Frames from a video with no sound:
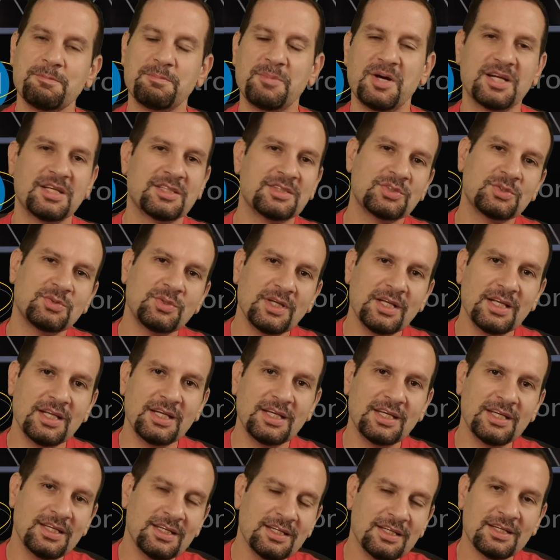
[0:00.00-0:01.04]
But it's
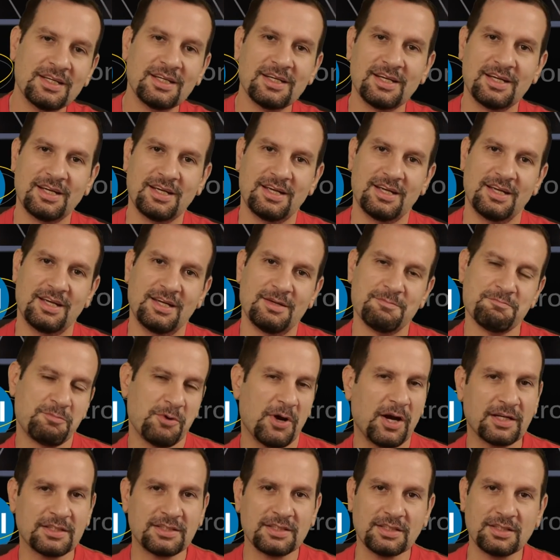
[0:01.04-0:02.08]
really
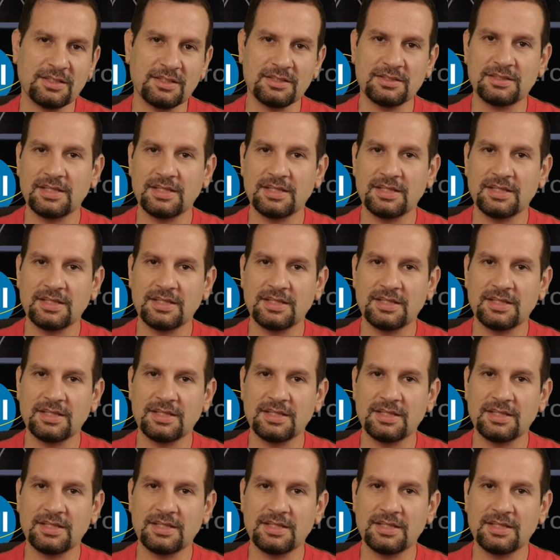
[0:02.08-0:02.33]
impractical